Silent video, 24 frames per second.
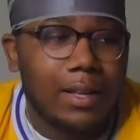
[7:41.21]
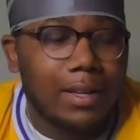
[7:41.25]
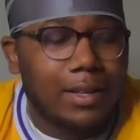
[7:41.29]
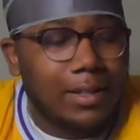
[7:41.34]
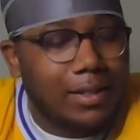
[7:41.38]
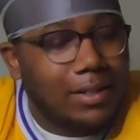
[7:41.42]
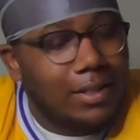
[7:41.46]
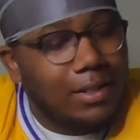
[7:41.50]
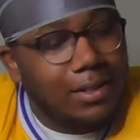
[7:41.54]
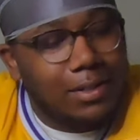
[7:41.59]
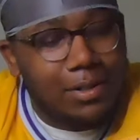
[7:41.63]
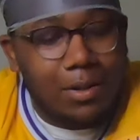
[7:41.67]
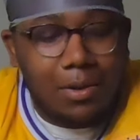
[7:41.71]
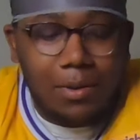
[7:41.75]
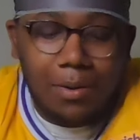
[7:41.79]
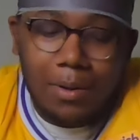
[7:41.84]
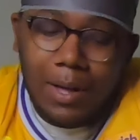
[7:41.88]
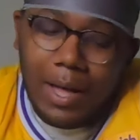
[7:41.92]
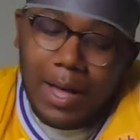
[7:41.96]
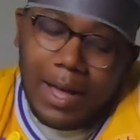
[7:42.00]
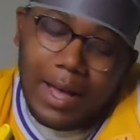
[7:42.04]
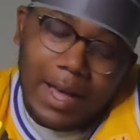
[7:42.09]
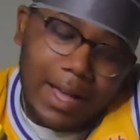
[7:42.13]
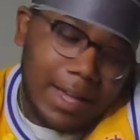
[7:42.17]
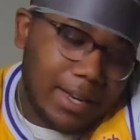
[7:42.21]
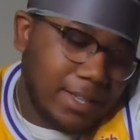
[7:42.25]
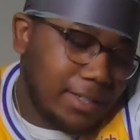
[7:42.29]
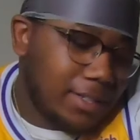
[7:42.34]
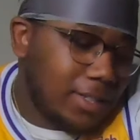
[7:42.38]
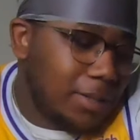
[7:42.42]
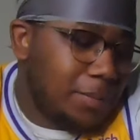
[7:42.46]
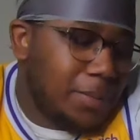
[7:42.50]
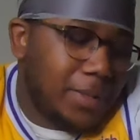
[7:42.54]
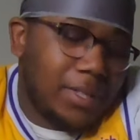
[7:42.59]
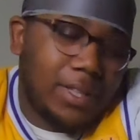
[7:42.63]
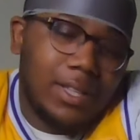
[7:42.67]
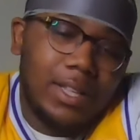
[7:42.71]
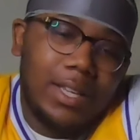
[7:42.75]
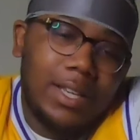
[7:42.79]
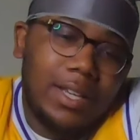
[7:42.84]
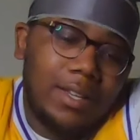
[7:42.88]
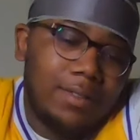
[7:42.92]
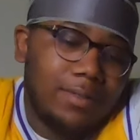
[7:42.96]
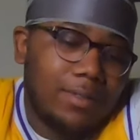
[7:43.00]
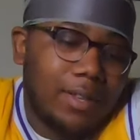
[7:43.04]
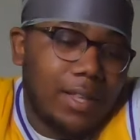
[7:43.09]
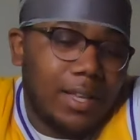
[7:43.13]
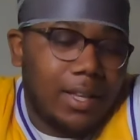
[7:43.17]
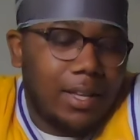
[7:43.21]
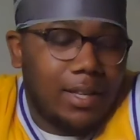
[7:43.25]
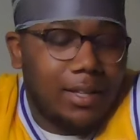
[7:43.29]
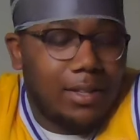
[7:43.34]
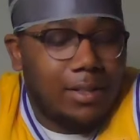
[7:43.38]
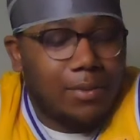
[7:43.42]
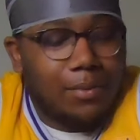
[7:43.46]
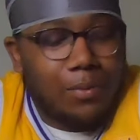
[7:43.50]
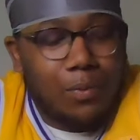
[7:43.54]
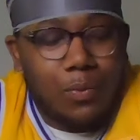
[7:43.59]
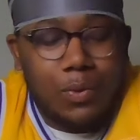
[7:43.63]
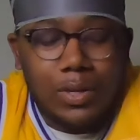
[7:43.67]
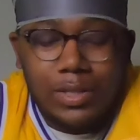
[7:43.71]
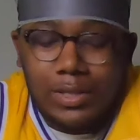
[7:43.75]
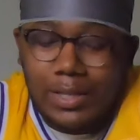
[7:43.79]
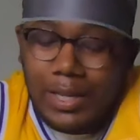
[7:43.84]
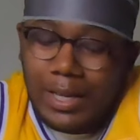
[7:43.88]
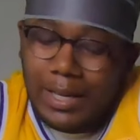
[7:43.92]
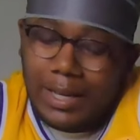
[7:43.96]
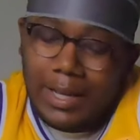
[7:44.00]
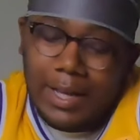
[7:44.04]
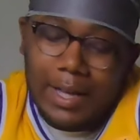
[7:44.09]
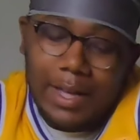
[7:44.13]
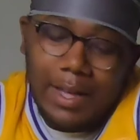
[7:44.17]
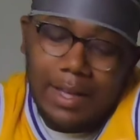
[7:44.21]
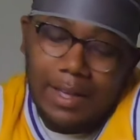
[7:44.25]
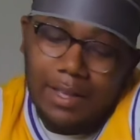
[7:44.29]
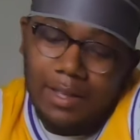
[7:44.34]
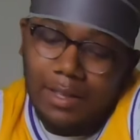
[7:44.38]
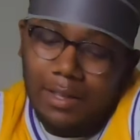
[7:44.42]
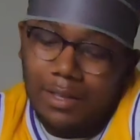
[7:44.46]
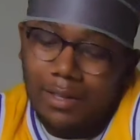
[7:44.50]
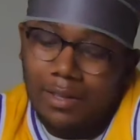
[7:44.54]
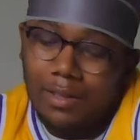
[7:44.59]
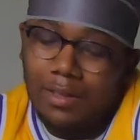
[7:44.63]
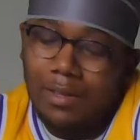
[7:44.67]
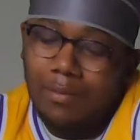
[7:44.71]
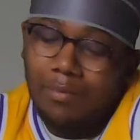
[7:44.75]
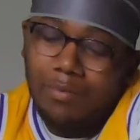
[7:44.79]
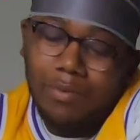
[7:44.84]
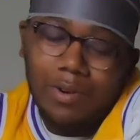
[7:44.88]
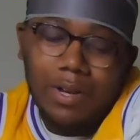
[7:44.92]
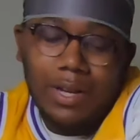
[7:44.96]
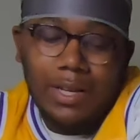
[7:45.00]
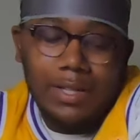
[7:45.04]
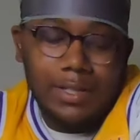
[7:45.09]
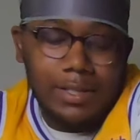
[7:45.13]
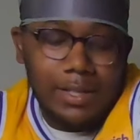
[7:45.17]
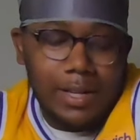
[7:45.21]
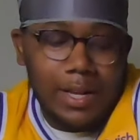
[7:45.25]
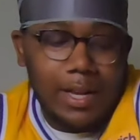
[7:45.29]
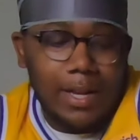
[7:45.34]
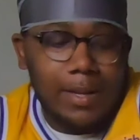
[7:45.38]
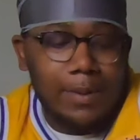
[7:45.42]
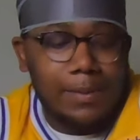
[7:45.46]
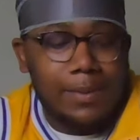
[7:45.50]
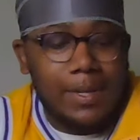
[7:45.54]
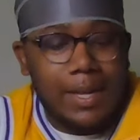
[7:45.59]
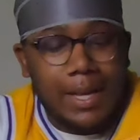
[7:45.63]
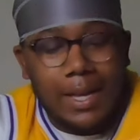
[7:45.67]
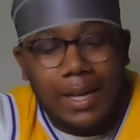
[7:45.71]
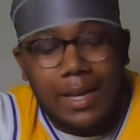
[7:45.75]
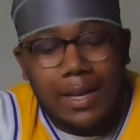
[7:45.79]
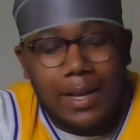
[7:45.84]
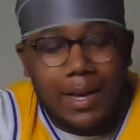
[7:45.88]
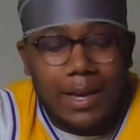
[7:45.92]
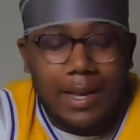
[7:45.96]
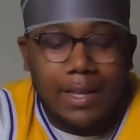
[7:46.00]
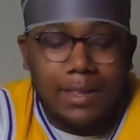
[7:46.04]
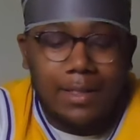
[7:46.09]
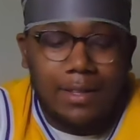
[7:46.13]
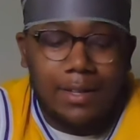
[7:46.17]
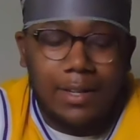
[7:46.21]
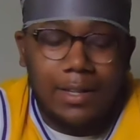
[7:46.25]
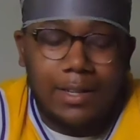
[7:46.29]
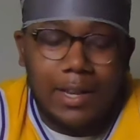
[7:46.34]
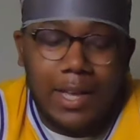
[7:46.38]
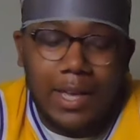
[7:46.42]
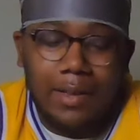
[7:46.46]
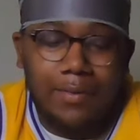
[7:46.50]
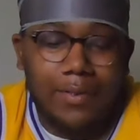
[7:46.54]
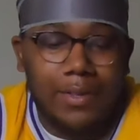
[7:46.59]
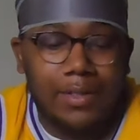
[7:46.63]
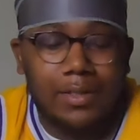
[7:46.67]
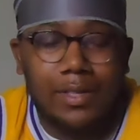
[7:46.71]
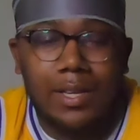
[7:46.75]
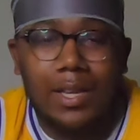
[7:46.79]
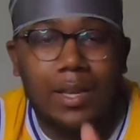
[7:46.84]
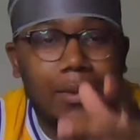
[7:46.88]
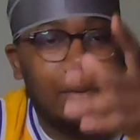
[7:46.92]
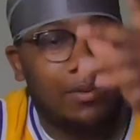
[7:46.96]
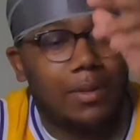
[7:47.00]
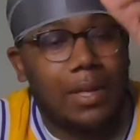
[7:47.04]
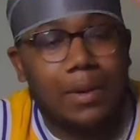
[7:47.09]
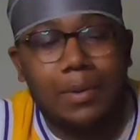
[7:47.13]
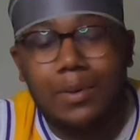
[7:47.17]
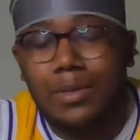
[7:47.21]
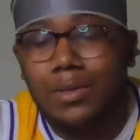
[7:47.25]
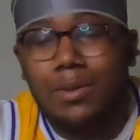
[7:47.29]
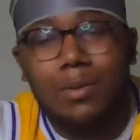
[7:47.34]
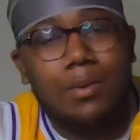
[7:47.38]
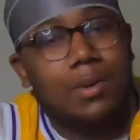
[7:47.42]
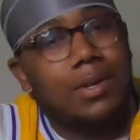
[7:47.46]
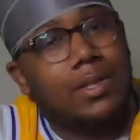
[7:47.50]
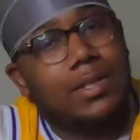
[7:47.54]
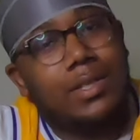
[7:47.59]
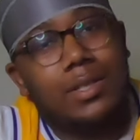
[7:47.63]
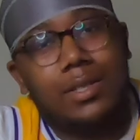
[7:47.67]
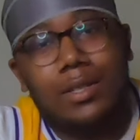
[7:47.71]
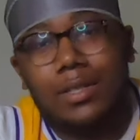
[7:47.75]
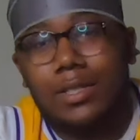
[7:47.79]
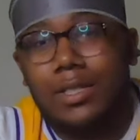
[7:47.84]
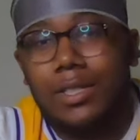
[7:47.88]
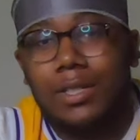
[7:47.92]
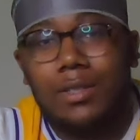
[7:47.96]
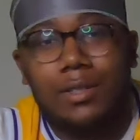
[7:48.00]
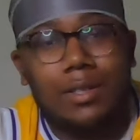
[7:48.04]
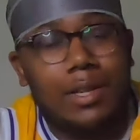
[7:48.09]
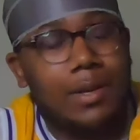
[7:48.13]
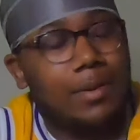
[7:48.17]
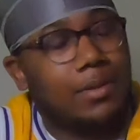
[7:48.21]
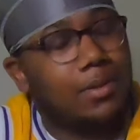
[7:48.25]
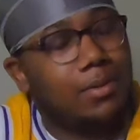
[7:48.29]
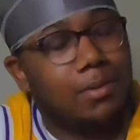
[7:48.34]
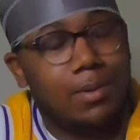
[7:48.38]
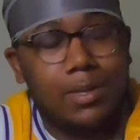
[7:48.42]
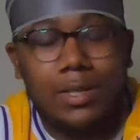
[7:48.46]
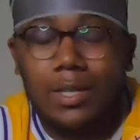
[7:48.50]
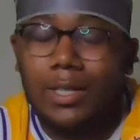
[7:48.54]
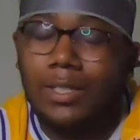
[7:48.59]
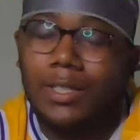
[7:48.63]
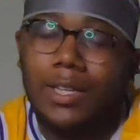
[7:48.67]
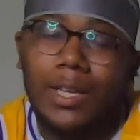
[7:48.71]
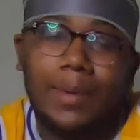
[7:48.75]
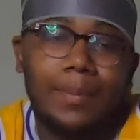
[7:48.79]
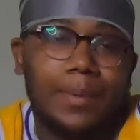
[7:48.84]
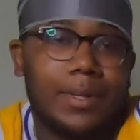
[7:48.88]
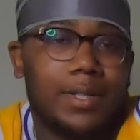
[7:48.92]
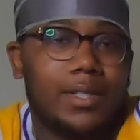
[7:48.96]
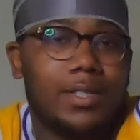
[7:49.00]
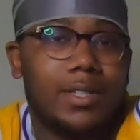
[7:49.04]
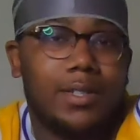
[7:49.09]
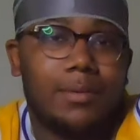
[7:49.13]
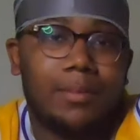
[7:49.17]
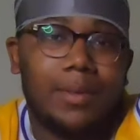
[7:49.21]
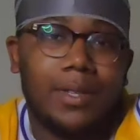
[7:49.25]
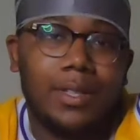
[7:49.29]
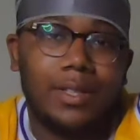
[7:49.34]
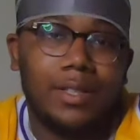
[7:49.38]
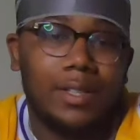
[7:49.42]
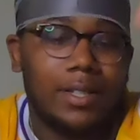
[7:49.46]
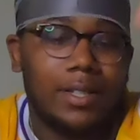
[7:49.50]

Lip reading: you know, I honestly believe like once they got LeBron James and Anthony Davis, they was going to the championship, man.